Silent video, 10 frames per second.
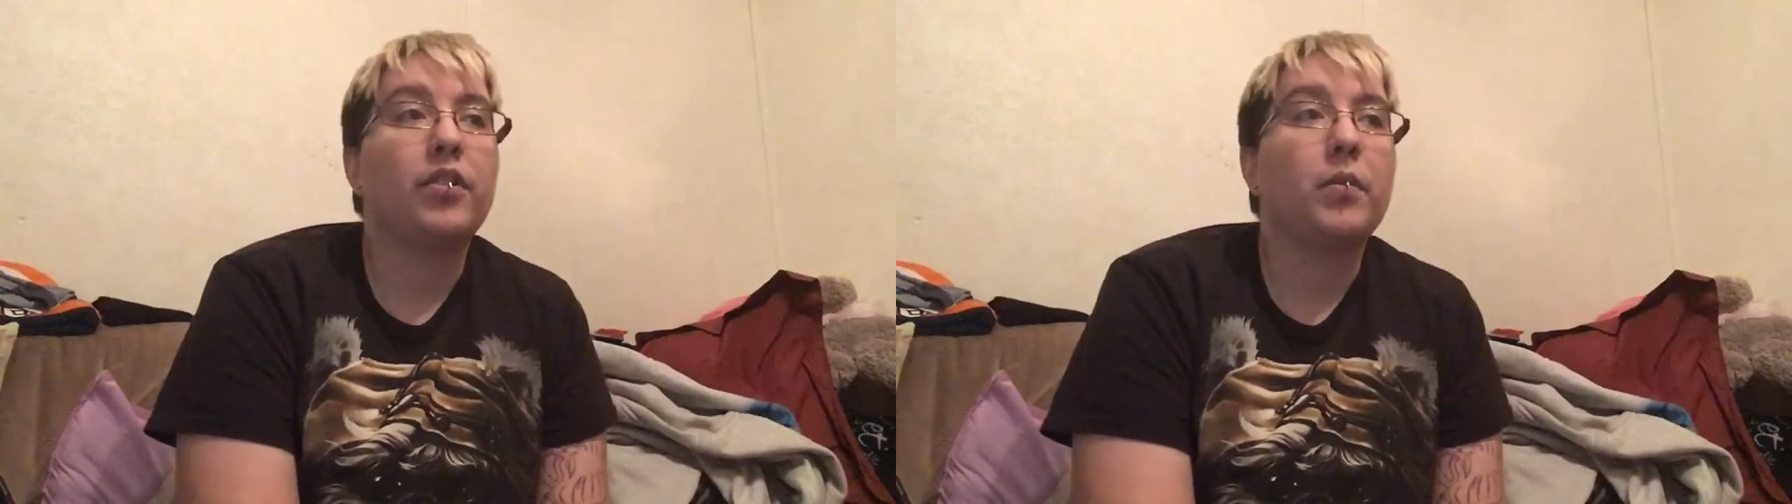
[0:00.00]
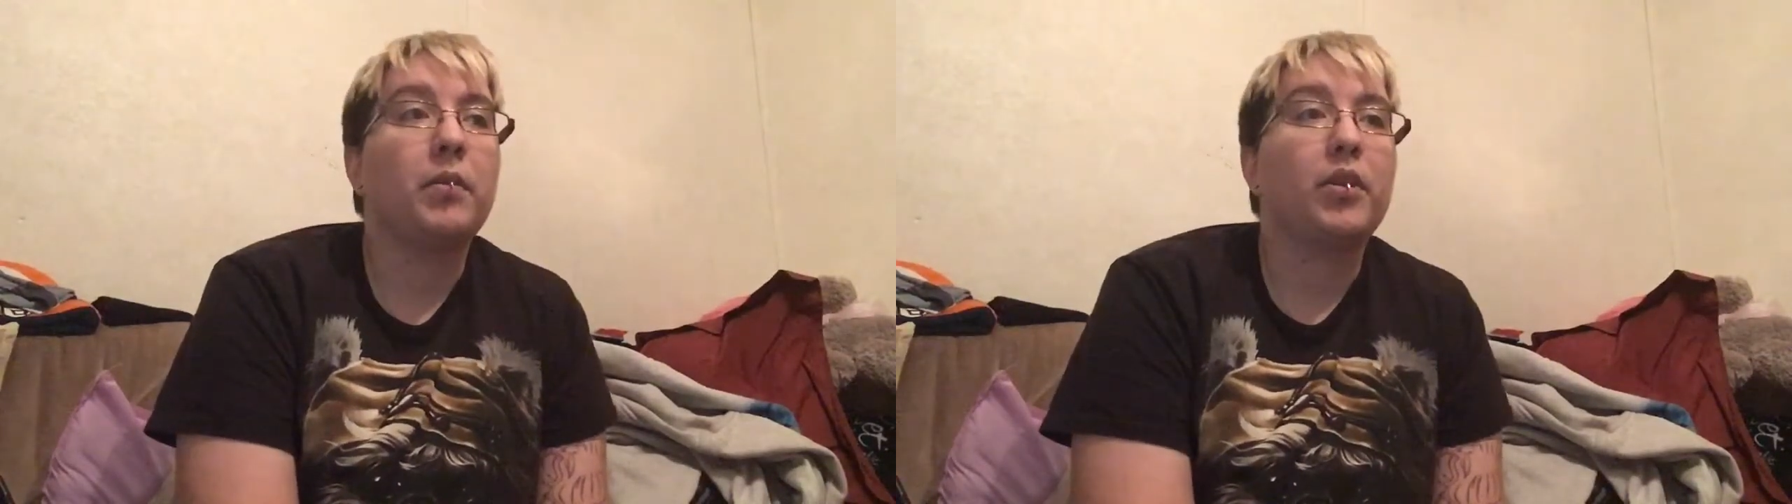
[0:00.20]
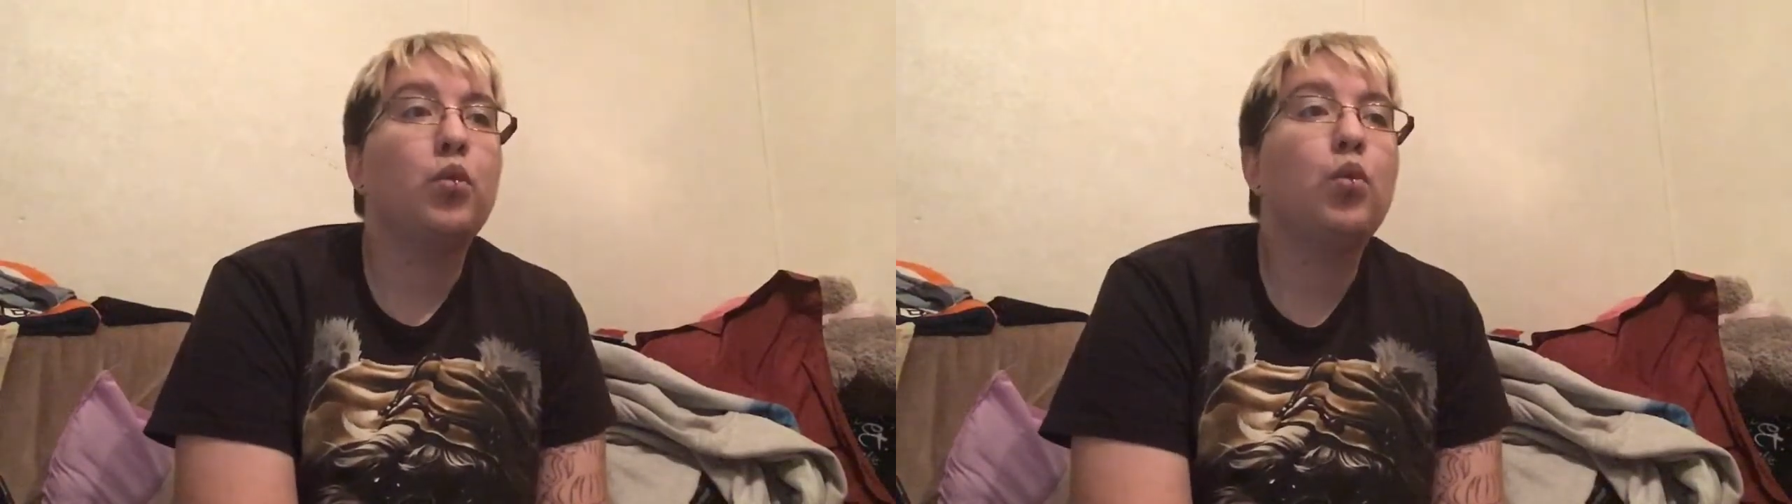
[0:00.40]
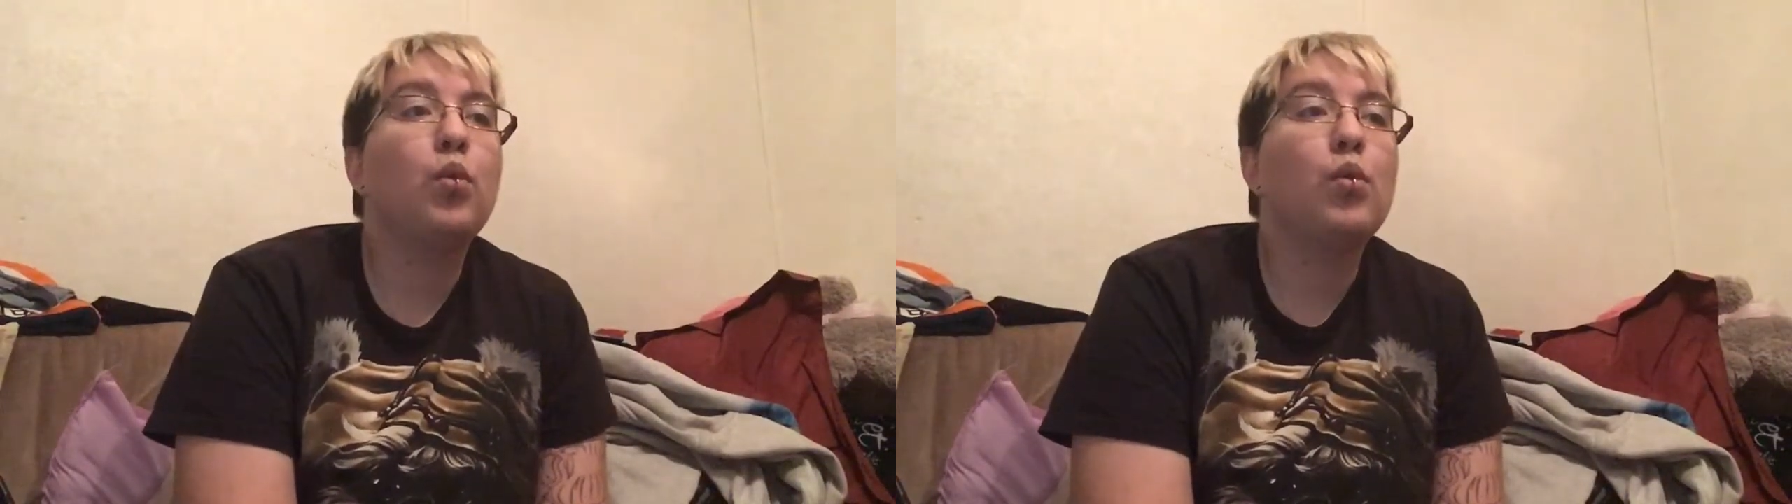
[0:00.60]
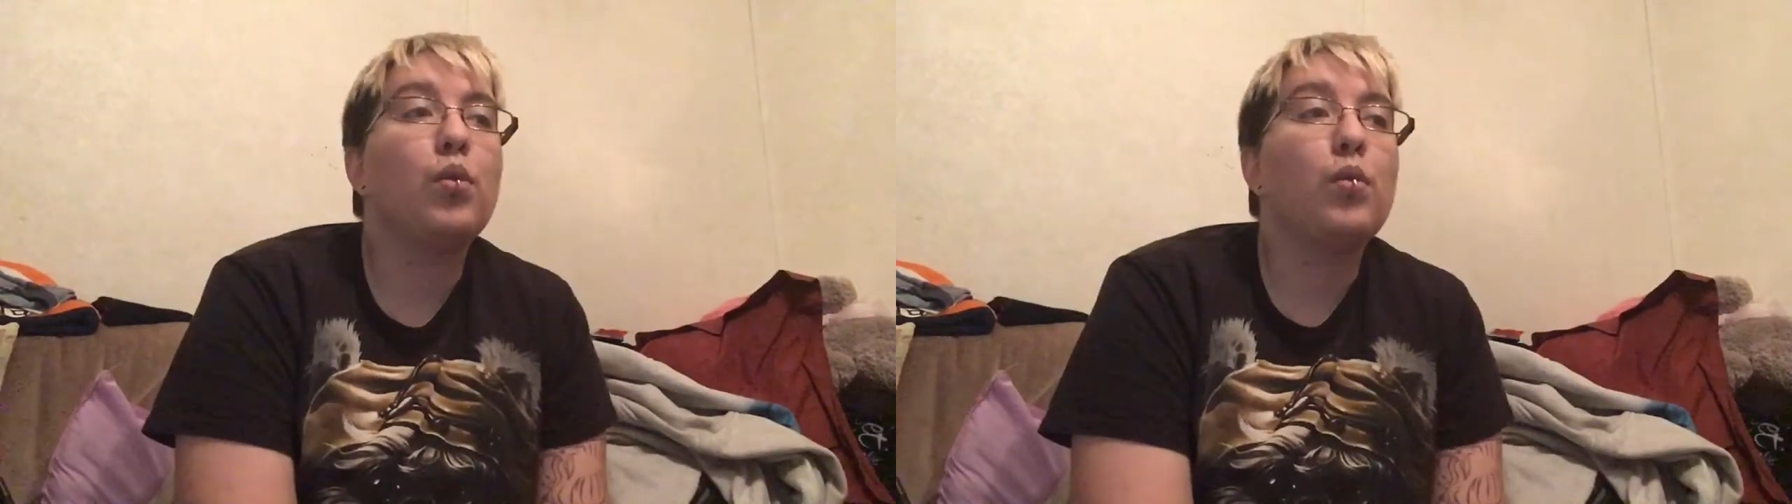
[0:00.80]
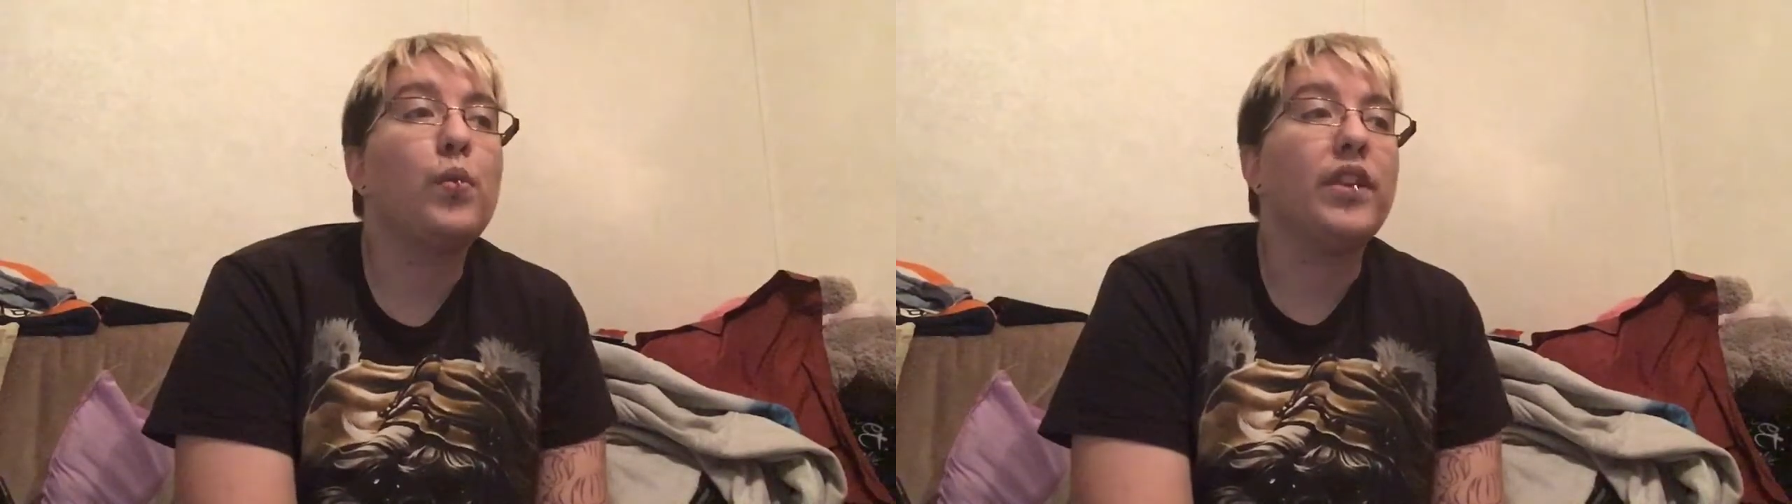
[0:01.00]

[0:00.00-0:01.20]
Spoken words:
thought we were cool.